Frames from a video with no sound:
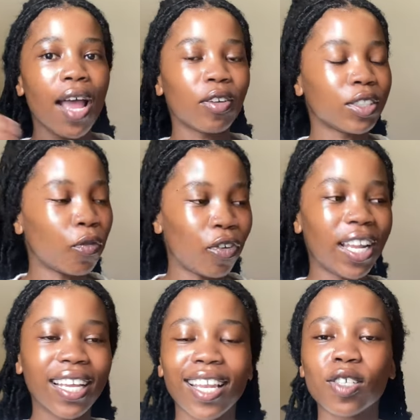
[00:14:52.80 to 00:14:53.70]
So
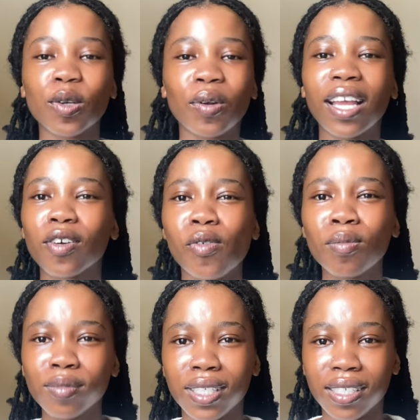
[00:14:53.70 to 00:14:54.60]
like
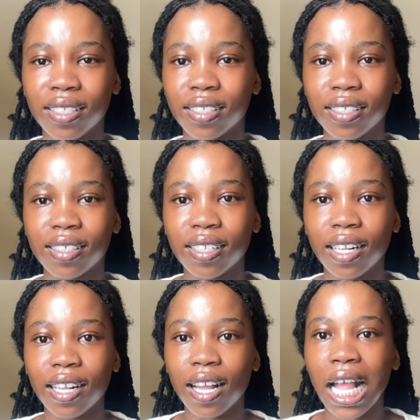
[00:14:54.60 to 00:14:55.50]
umzi
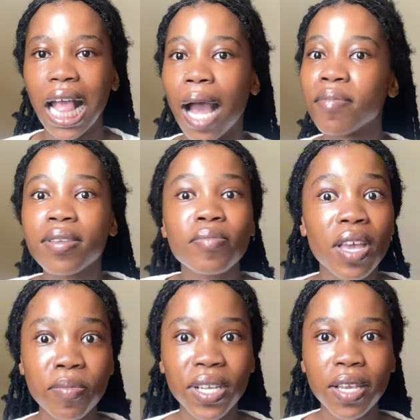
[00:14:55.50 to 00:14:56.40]
I'm
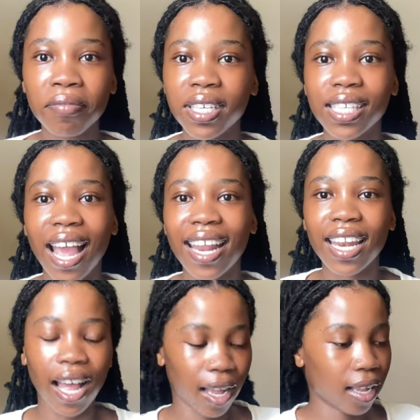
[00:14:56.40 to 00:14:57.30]
in your miza I
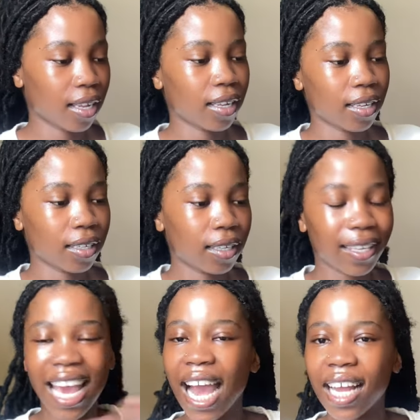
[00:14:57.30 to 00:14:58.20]
na
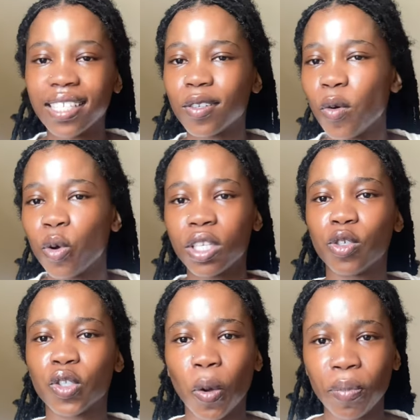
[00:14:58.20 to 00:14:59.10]
yadi or
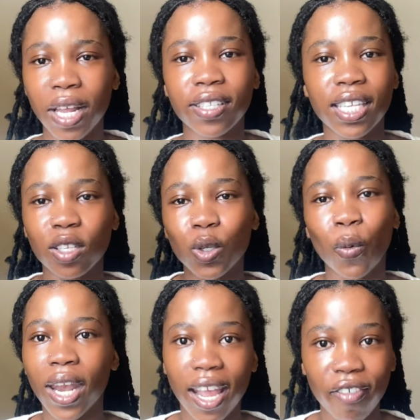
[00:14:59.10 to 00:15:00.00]
is top nonsense or
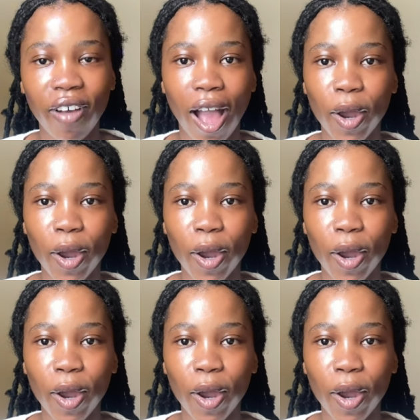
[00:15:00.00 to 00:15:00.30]
whatever